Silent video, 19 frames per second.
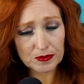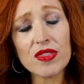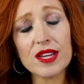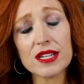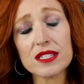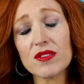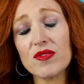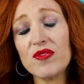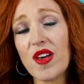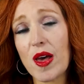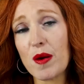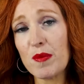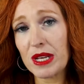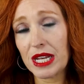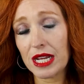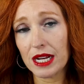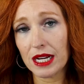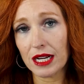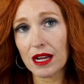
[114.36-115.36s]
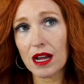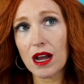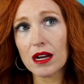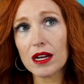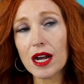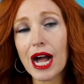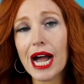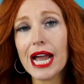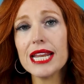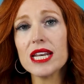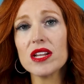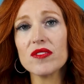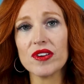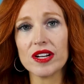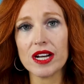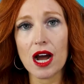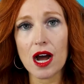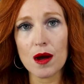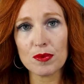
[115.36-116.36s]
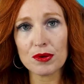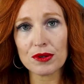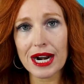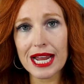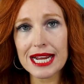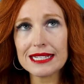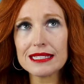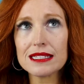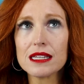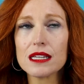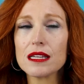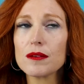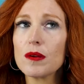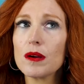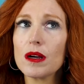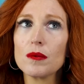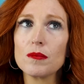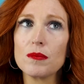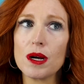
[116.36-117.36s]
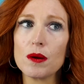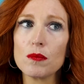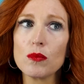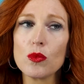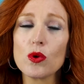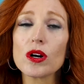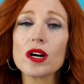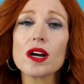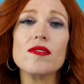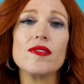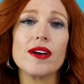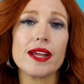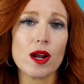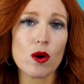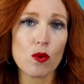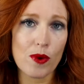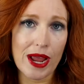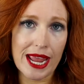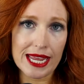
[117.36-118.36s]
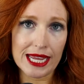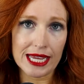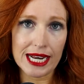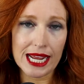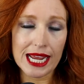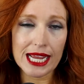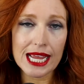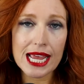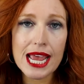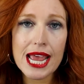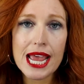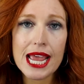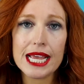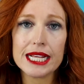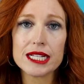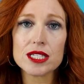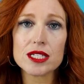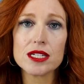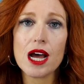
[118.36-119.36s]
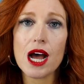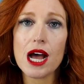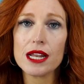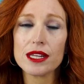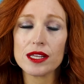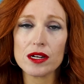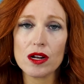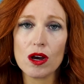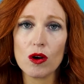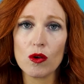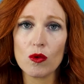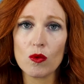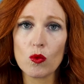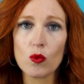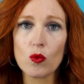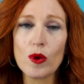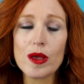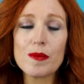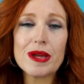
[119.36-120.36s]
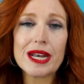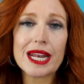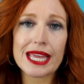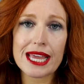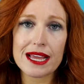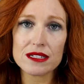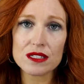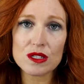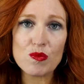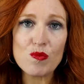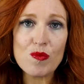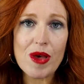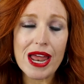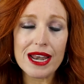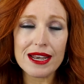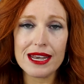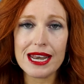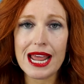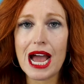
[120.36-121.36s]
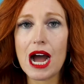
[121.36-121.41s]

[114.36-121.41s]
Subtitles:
this feminine kind of an uprising, but more of an awakening. It's not, women against men